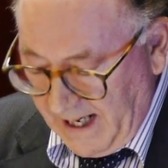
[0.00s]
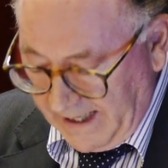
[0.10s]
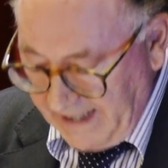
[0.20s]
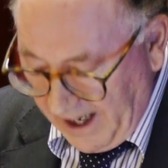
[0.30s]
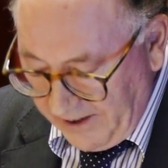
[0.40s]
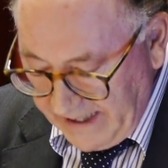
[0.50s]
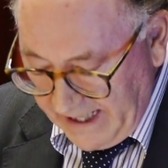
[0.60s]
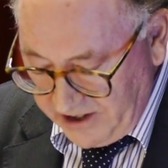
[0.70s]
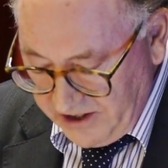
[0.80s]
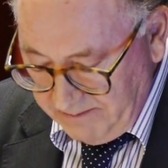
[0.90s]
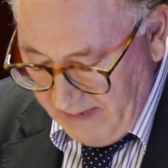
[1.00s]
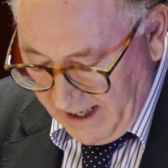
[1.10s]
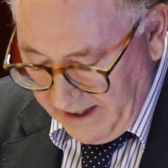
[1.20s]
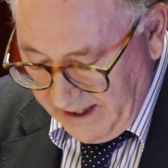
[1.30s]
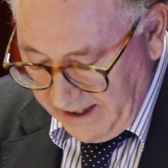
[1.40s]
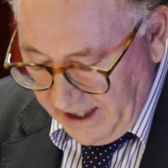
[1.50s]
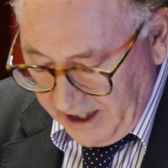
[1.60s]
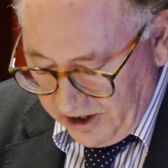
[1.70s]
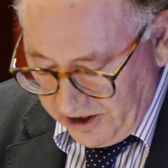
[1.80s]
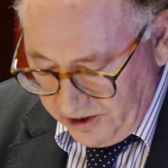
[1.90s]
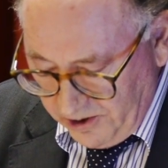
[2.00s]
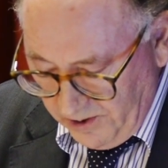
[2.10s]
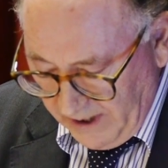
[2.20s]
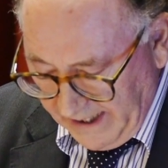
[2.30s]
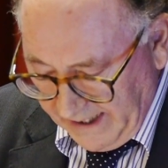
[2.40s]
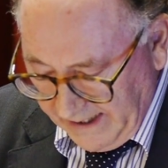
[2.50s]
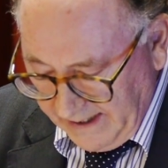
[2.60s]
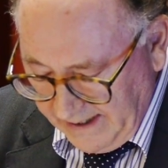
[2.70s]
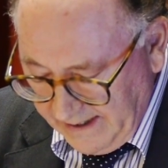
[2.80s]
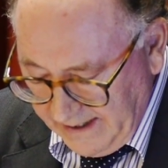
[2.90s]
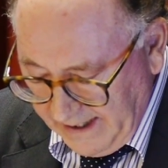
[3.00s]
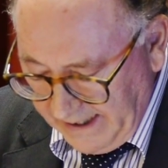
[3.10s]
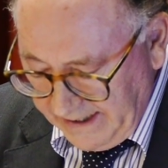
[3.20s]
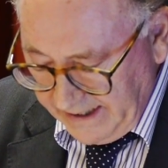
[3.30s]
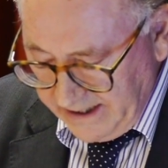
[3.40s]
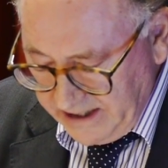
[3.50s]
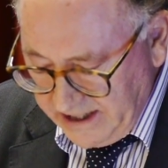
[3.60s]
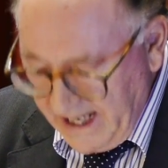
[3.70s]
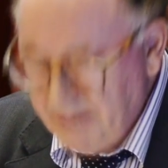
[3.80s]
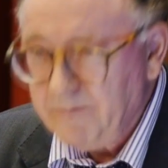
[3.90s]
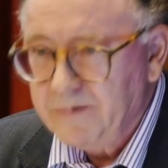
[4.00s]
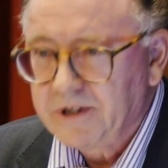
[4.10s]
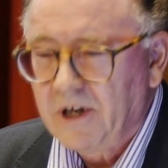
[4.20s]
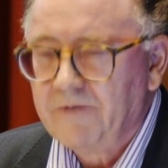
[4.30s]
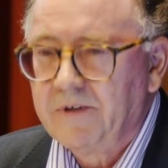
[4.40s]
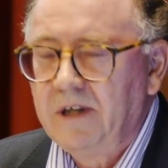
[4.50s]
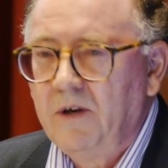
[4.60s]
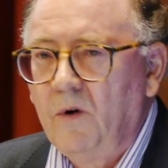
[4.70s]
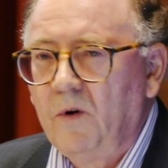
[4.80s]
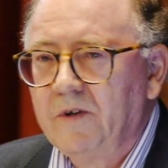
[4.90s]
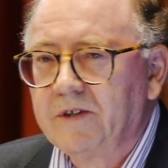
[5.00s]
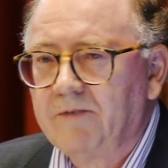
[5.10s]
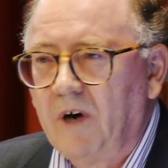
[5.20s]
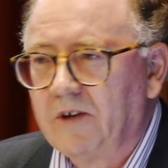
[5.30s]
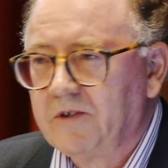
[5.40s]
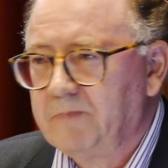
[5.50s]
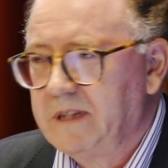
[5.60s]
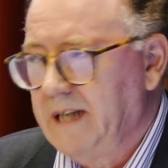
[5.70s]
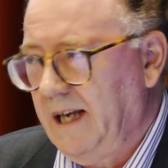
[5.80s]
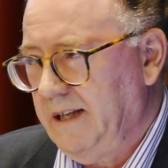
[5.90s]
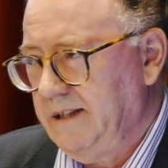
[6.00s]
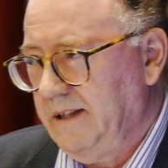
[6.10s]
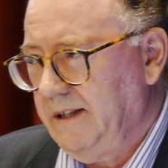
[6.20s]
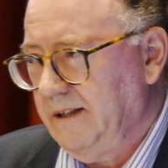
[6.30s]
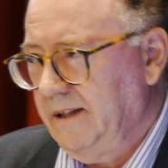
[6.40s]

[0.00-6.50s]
And how the ancient mariner, cruelly and in contempt of the laws of hospitality,